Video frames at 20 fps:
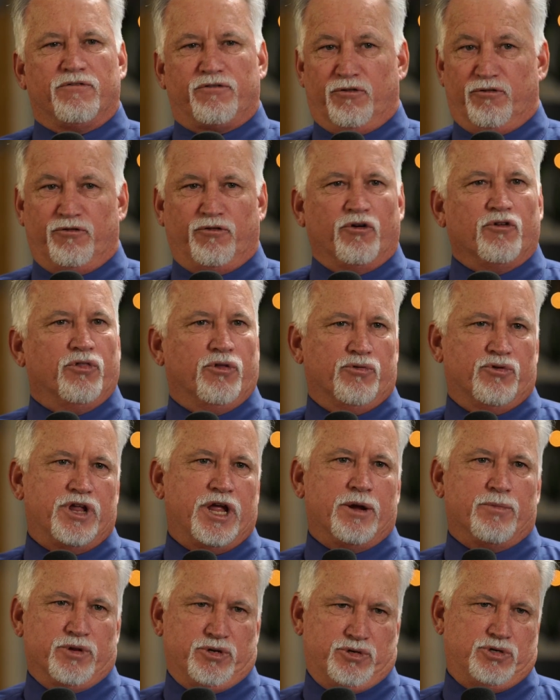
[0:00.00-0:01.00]
for further
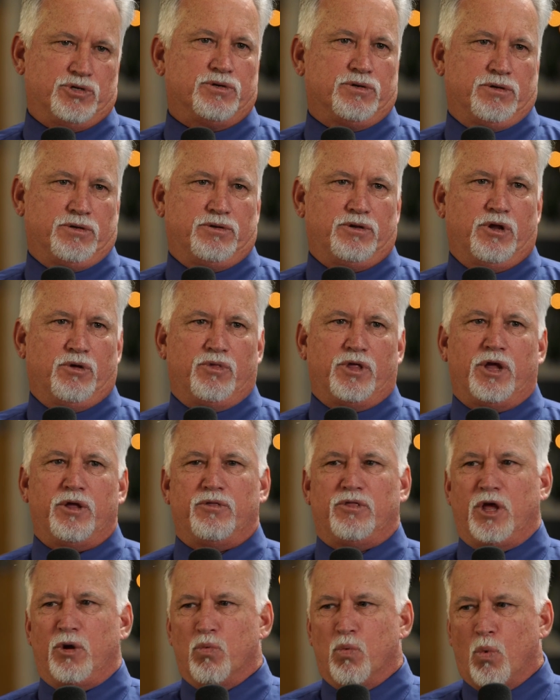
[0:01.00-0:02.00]
damage. You know,
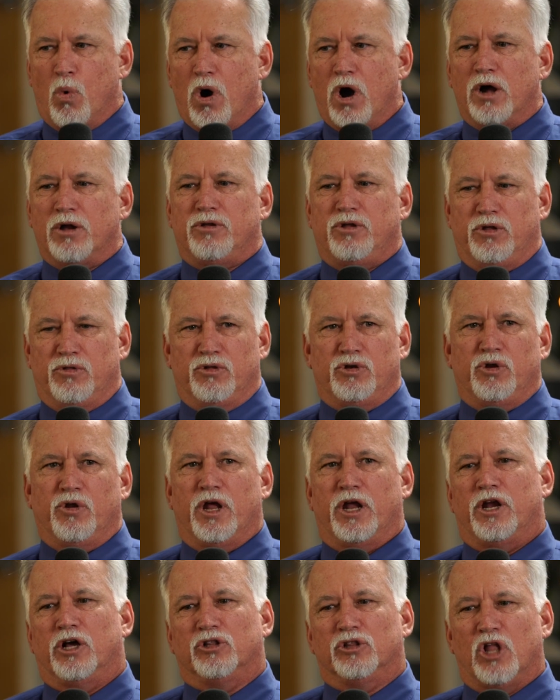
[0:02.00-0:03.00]
they want you to do
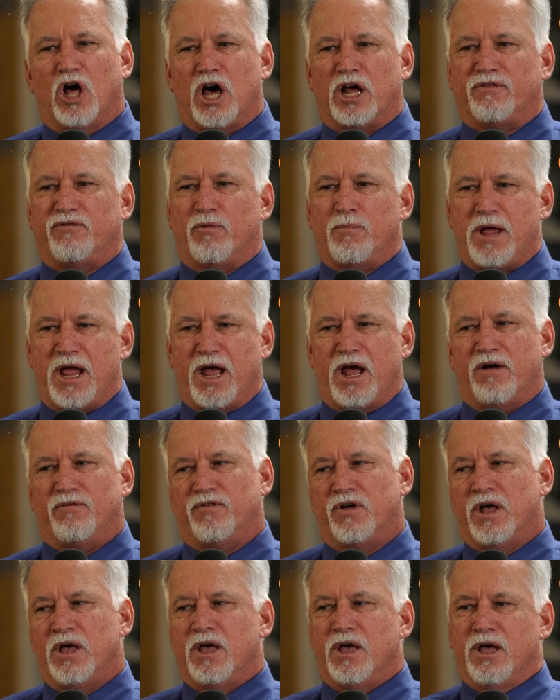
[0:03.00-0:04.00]
that. A lot of them have